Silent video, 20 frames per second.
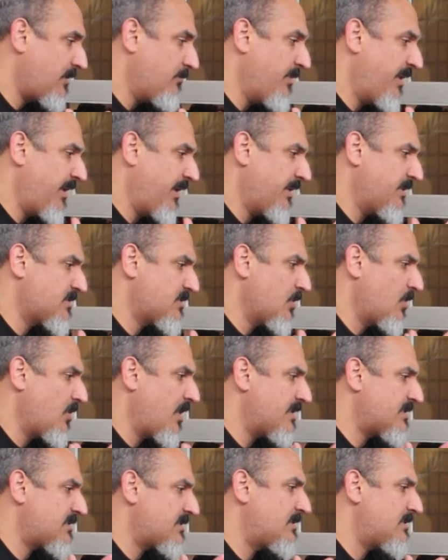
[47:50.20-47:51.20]
meeting. So
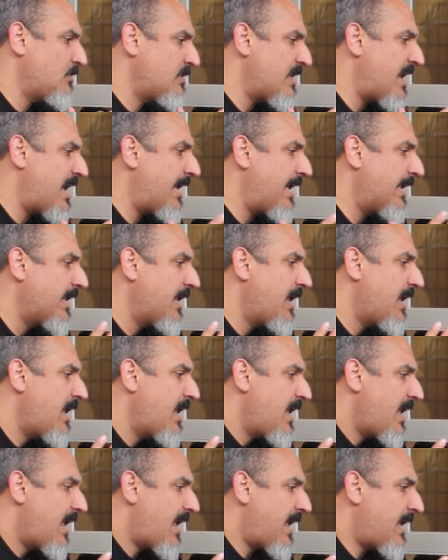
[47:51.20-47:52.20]
let's do that.
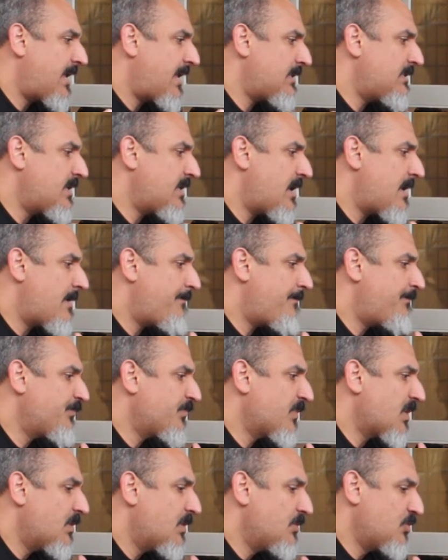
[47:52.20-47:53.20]
And
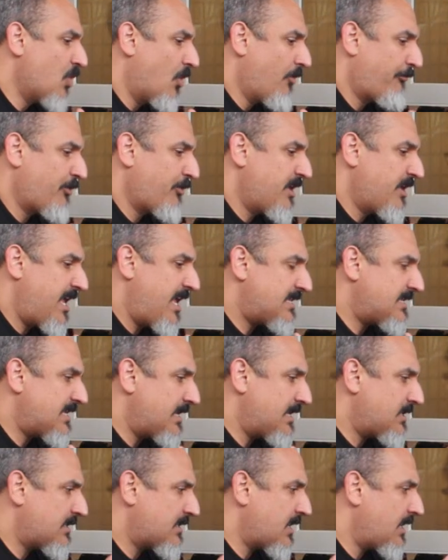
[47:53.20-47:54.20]
don't forget
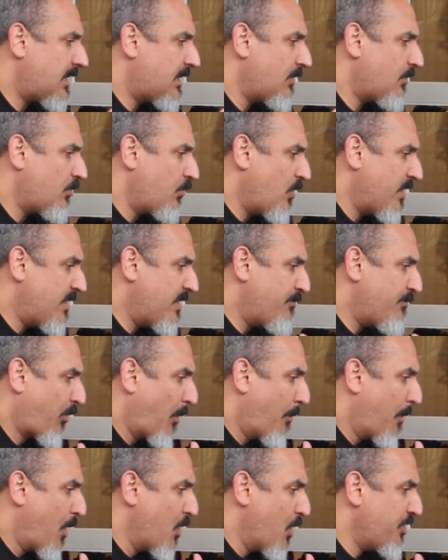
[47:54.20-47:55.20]
that we
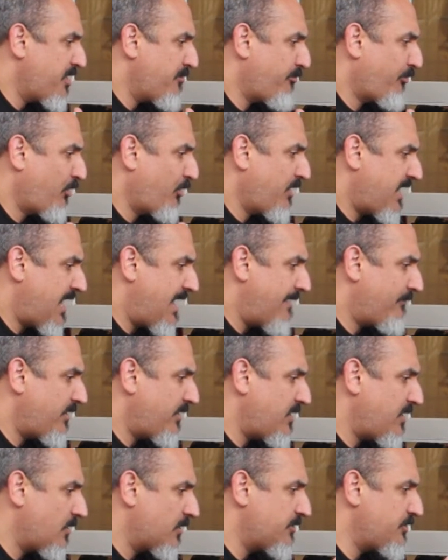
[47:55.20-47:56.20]
promoted it pretty
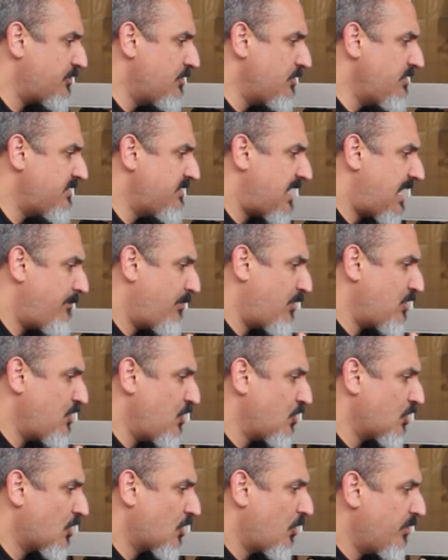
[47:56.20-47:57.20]
heavily on Tuesday, but you
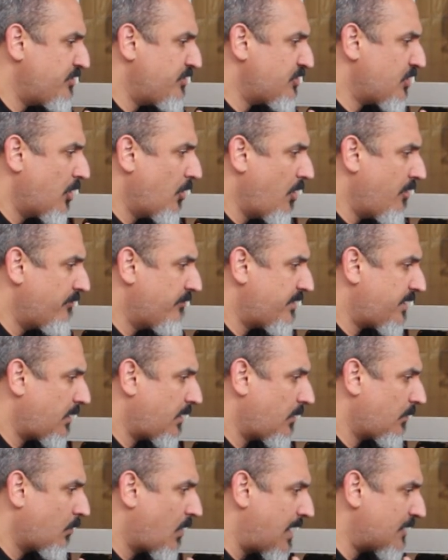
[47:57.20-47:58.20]
can always go over
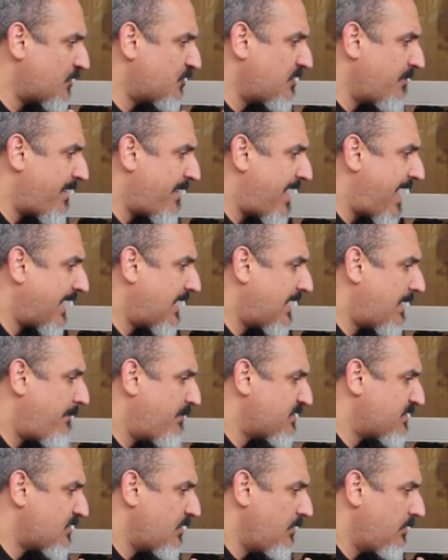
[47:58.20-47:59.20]
there and watch the back
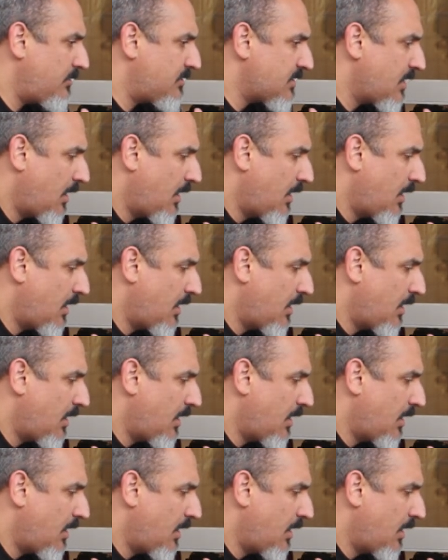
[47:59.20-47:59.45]
episodes.